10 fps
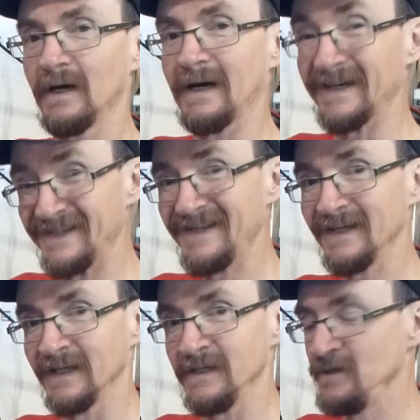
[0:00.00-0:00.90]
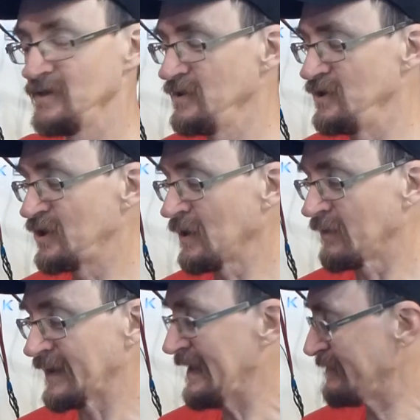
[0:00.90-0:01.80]
ideally, you don't
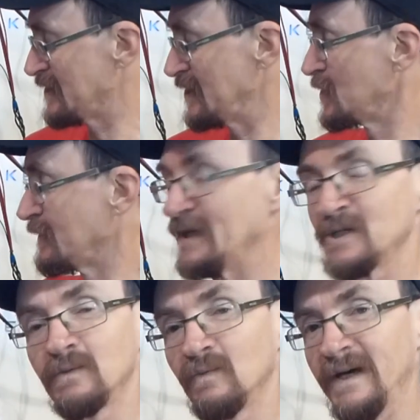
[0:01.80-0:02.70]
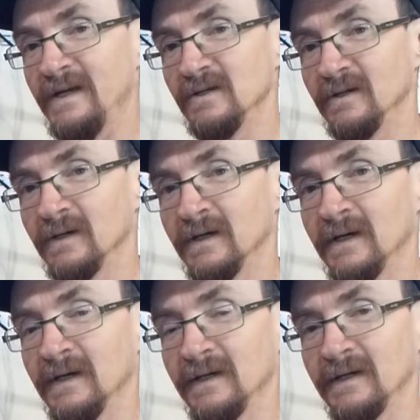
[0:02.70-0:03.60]
want to have a situation where your
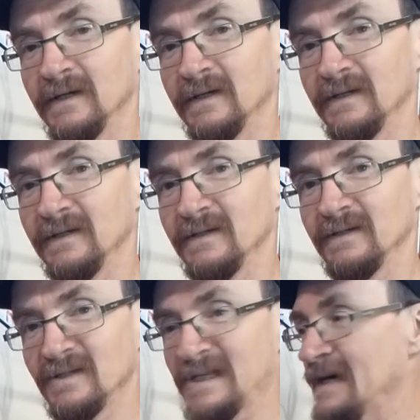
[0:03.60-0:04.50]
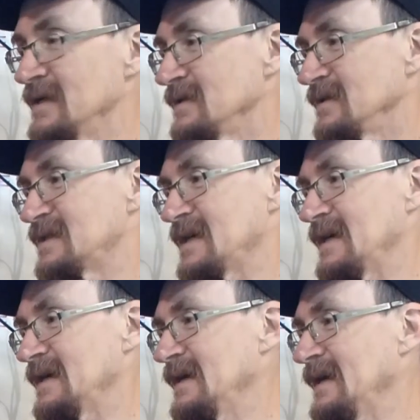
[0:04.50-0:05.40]
cells,
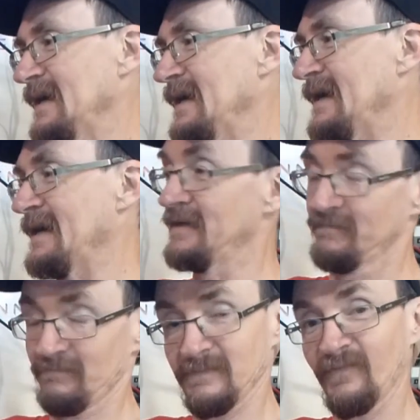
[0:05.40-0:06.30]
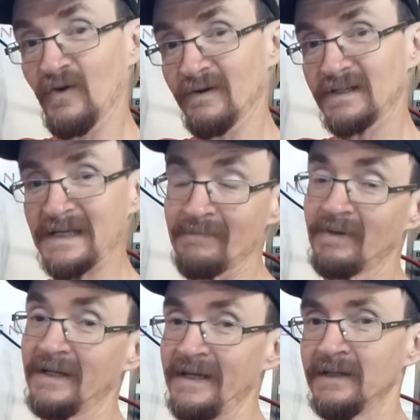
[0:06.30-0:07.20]
for
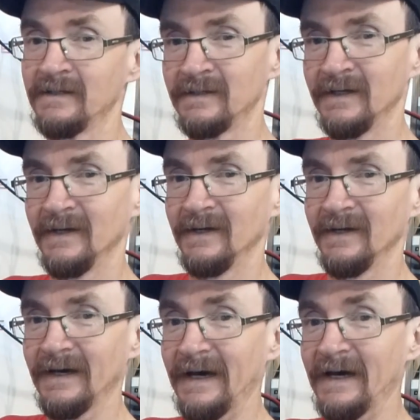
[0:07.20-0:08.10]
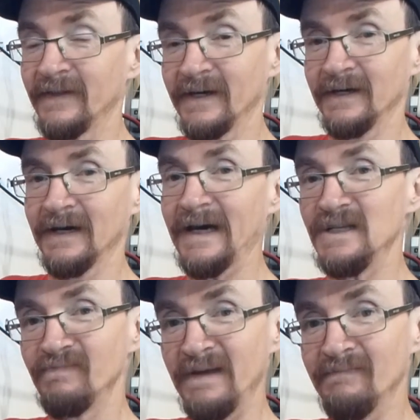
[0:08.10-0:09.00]
example, in the
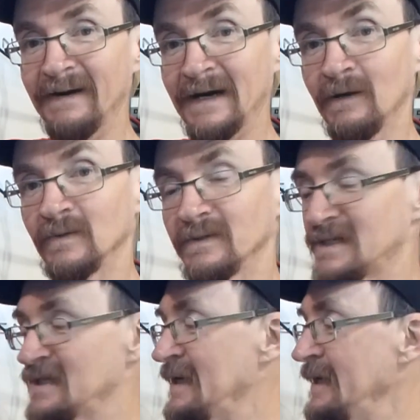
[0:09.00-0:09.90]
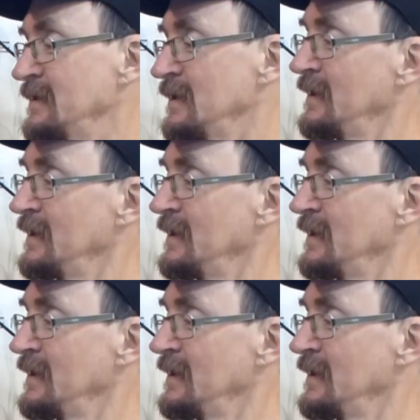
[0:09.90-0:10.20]
HP Powerwall design,